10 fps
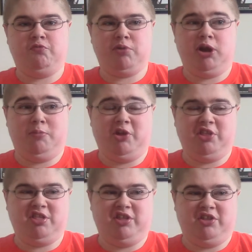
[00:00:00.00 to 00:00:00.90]
pretty
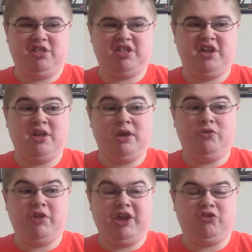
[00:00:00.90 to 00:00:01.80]
much since
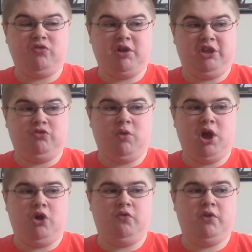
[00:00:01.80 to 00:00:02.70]
late
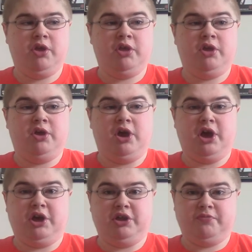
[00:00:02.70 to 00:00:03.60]
2012.
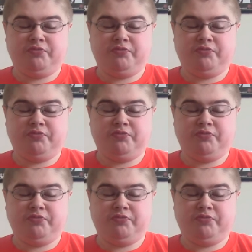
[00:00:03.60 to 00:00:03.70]
And